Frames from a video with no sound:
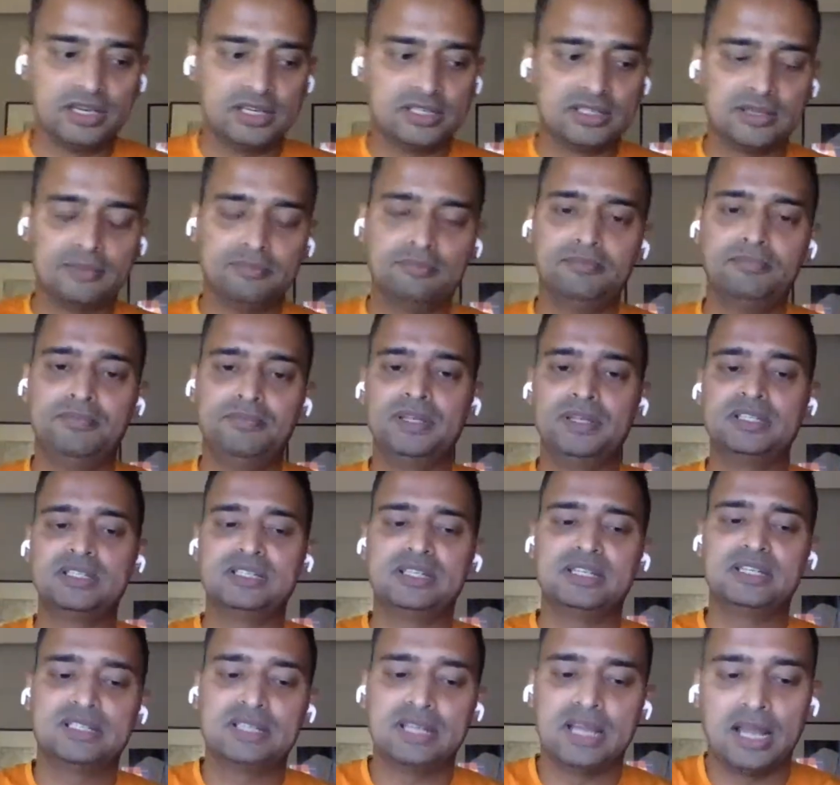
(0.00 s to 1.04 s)
It's a
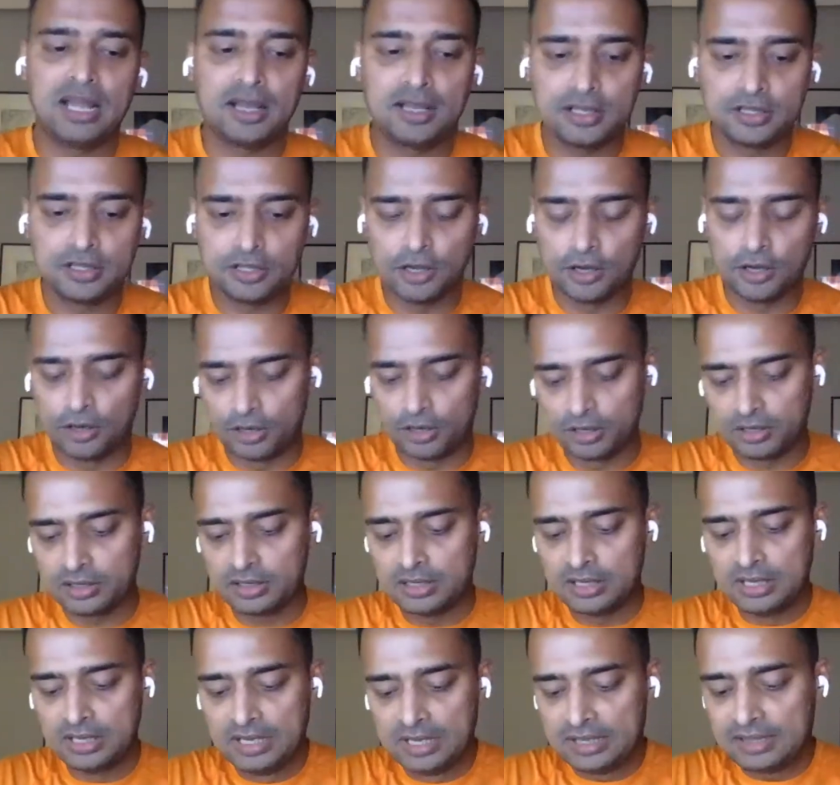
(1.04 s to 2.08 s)
business hackathon
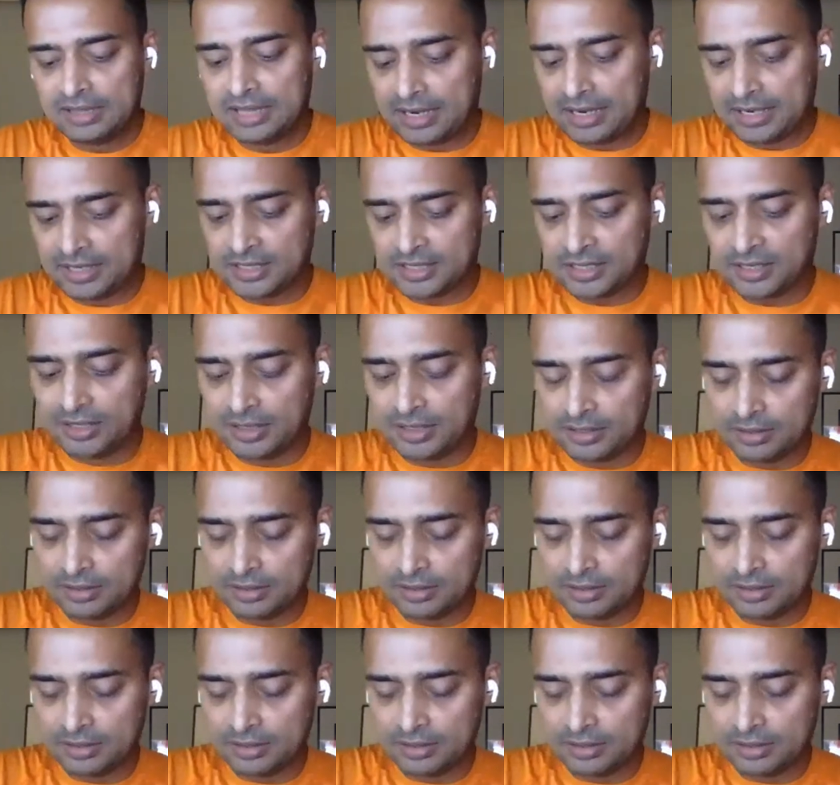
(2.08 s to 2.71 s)
that is